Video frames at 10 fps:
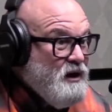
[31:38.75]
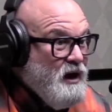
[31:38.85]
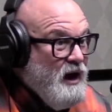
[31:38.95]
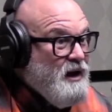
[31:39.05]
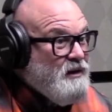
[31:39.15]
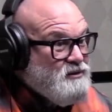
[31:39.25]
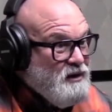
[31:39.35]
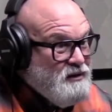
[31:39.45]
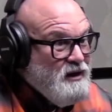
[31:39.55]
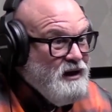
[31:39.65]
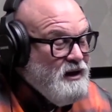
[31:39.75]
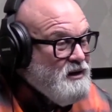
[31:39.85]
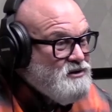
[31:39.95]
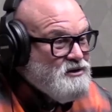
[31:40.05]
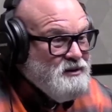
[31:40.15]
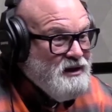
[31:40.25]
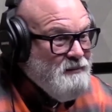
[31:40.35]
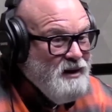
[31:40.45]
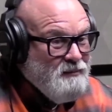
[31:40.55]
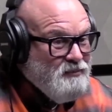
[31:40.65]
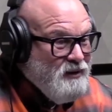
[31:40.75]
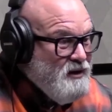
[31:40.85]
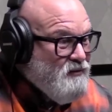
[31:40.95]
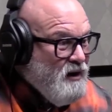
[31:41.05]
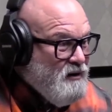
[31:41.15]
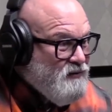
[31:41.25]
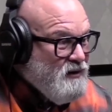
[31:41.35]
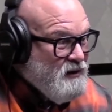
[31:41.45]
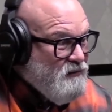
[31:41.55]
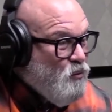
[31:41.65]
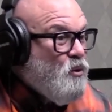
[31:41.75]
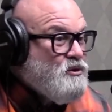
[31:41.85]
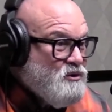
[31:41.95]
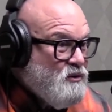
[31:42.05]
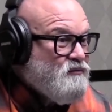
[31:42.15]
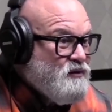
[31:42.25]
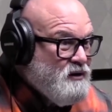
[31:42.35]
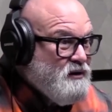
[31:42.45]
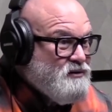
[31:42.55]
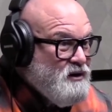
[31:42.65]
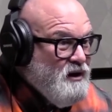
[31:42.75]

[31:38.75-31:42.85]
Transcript: Yep. And that's what they did. And it just became like a playground of like a war zone for kids.